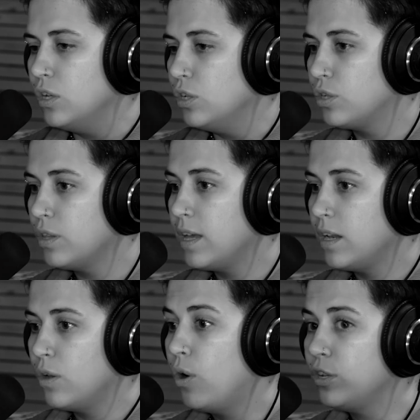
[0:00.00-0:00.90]
So
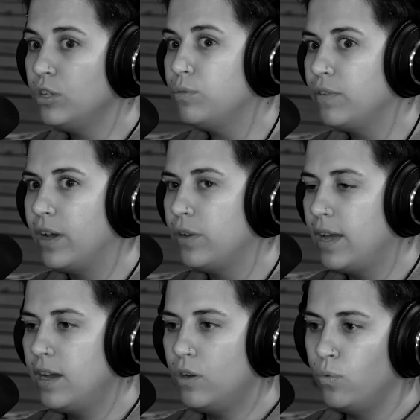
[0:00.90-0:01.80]
then as soon as we found
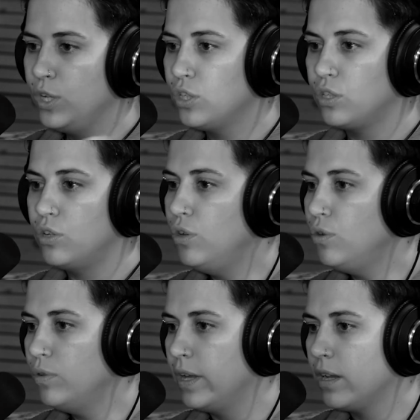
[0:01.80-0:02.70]
out, we just knew
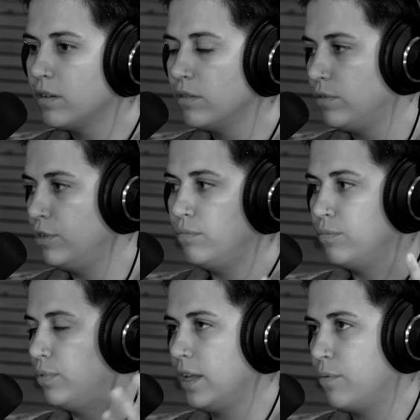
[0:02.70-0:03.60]
like, dude,
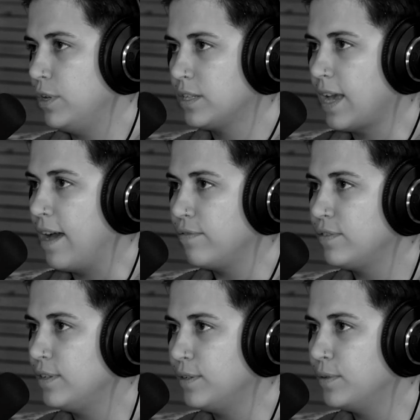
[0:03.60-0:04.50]
like we just have
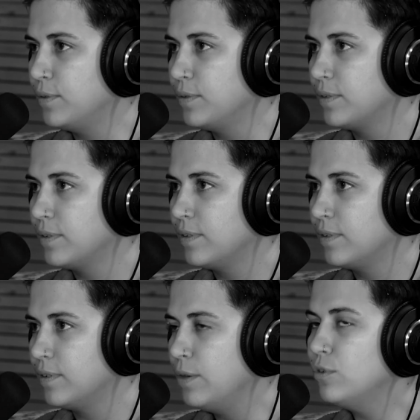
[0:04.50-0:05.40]
to.
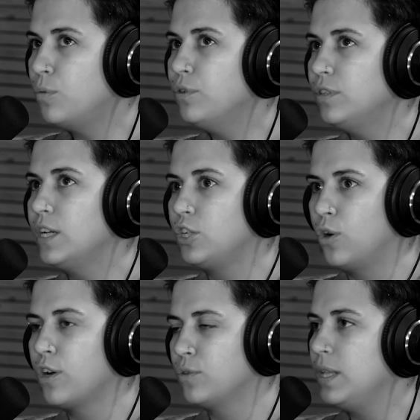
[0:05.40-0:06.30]
It was almost like a
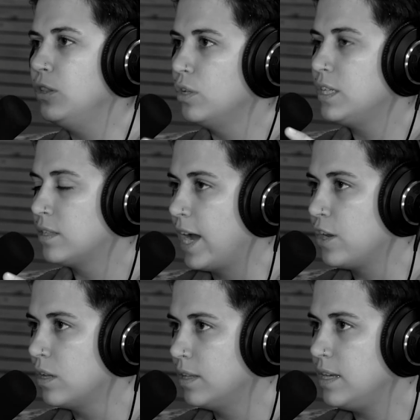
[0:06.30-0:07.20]
joke because we literally signed
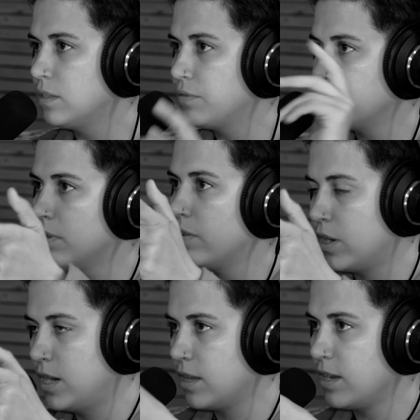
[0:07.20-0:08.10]
our lease for another